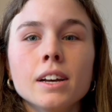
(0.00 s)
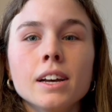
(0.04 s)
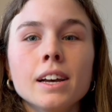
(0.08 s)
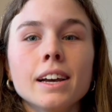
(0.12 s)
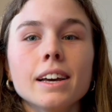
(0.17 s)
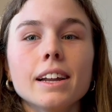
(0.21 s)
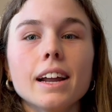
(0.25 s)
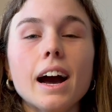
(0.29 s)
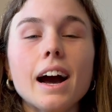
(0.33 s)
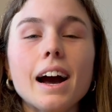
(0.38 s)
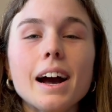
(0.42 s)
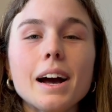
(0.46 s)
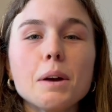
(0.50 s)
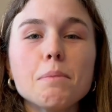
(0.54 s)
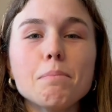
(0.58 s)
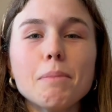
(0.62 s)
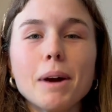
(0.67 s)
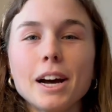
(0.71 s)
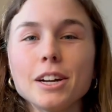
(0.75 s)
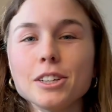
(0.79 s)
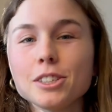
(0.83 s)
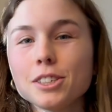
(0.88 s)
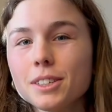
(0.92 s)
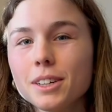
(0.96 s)
and a high
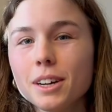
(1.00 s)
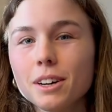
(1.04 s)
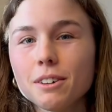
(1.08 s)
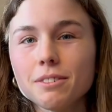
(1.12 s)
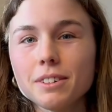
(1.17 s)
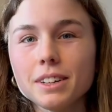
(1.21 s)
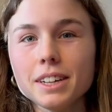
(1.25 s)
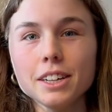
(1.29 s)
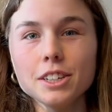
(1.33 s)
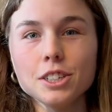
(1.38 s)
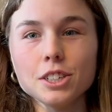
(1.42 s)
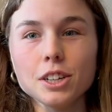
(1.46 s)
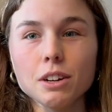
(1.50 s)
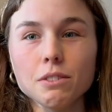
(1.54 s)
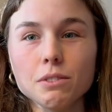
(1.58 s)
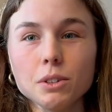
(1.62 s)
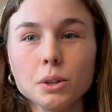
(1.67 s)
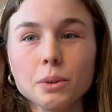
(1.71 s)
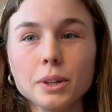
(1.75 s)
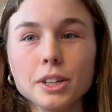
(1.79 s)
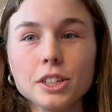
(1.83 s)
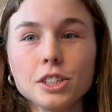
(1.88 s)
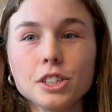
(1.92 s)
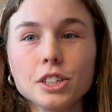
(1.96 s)
Passion alpha H alpha
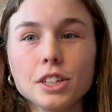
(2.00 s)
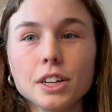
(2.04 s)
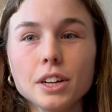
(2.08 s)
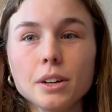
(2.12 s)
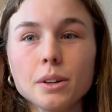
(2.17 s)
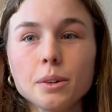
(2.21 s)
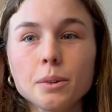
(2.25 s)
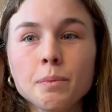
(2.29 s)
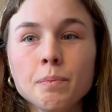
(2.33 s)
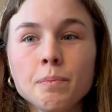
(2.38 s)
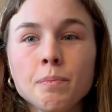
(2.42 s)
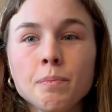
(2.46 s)
ratio.